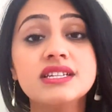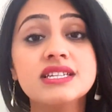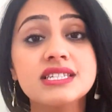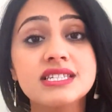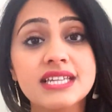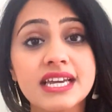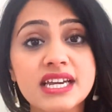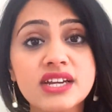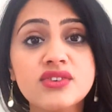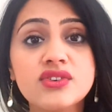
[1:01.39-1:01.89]
The
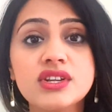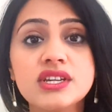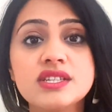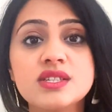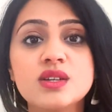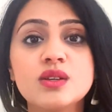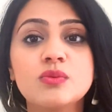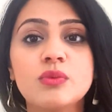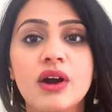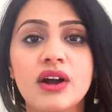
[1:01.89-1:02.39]
second
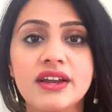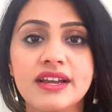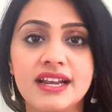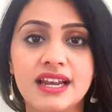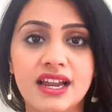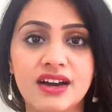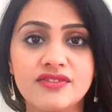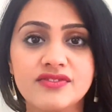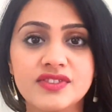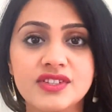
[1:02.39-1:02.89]
reason why I
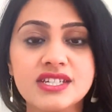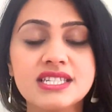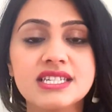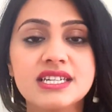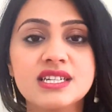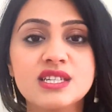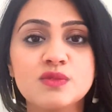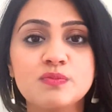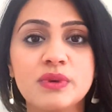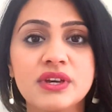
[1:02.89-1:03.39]
love this
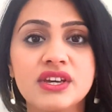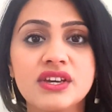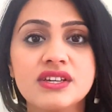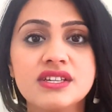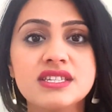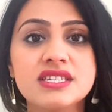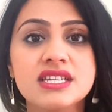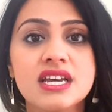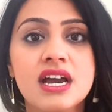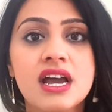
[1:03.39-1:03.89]
is
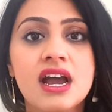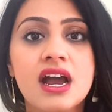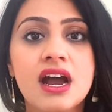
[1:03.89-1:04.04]
because